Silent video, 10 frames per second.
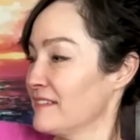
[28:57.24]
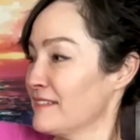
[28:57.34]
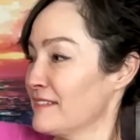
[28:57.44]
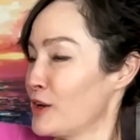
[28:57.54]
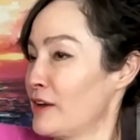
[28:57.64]

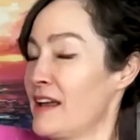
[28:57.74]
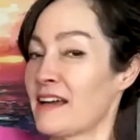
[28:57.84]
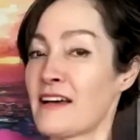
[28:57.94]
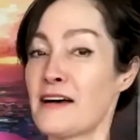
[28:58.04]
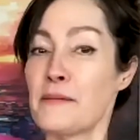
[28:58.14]
Good.
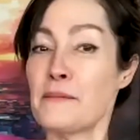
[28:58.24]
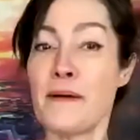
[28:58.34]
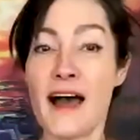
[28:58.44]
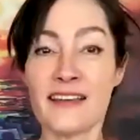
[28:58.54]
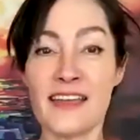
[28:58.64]
Come
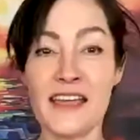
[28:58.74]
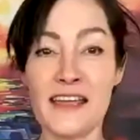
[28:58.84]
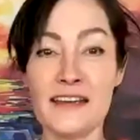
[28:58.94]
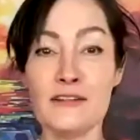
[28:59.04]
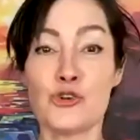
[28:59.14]
back
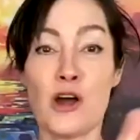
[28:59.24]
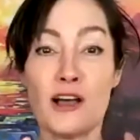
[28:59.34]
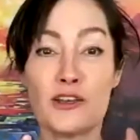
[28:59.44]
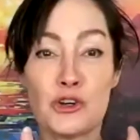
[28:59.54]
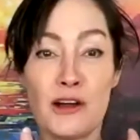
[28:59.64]
in, cross
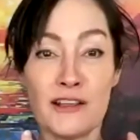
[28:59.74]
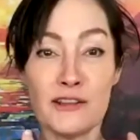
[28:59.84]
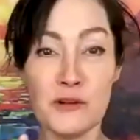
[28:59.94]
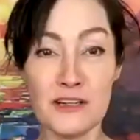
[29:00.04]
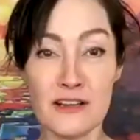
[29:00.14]
your other
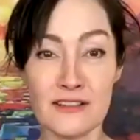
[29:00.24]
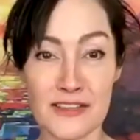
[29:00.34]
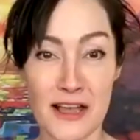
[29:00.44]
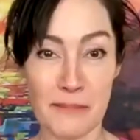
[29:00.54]
one on the top